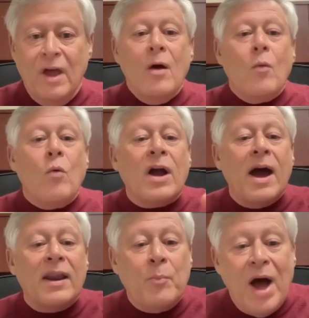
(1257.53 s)
What kind
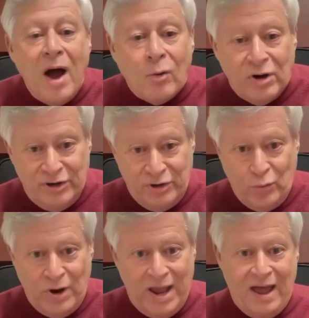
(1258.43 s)
of power do you
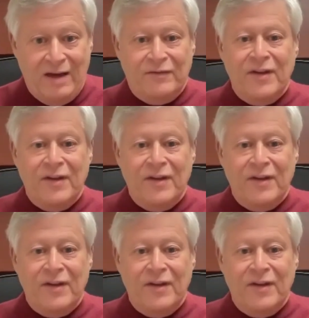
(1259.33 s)
have?